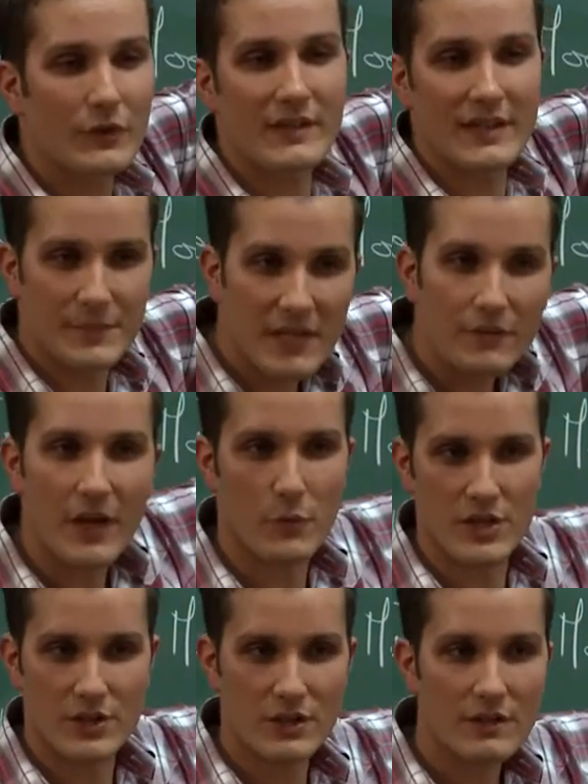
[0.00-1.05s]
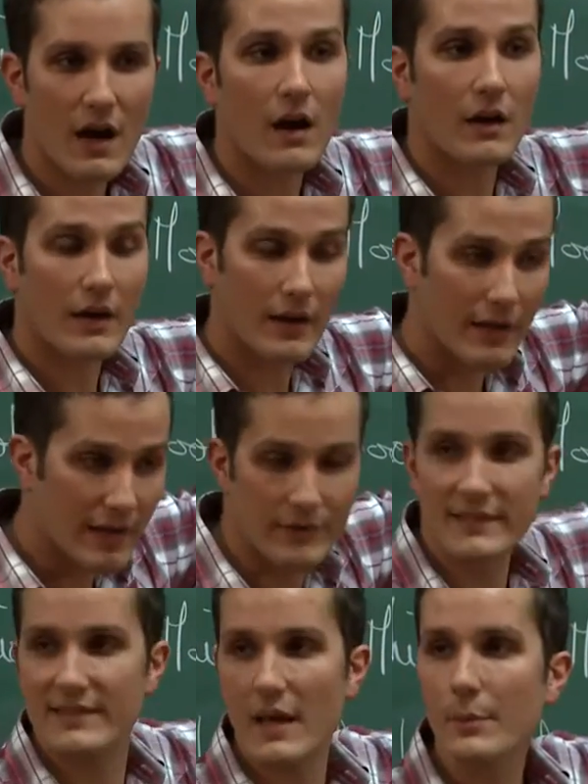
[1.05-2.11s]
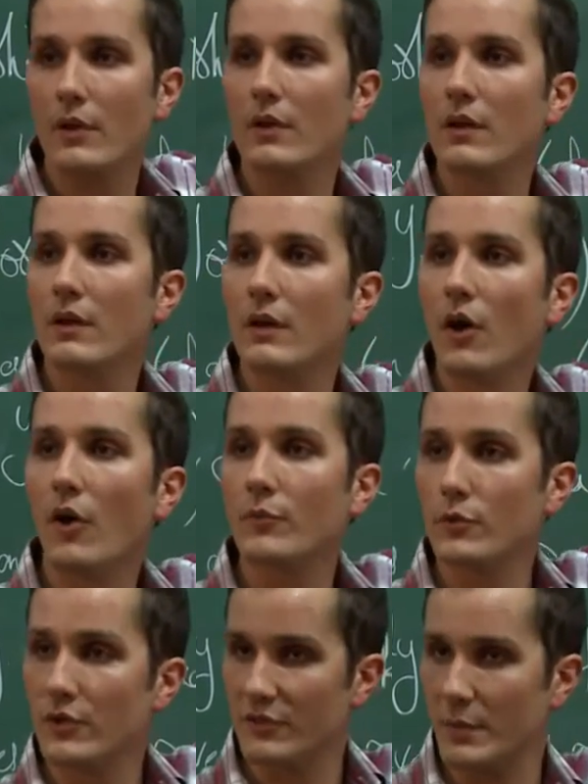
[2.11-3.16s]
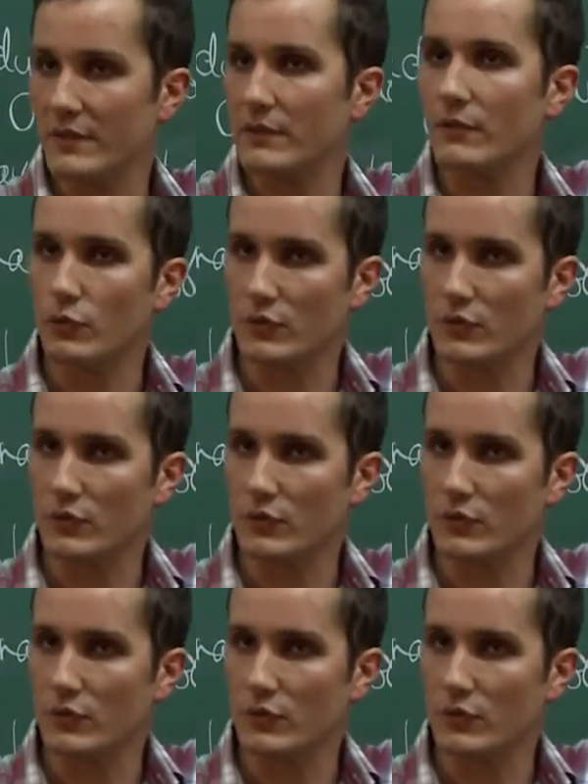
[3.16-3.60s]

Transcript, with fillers: an elliptic fibration are an example of moduli species of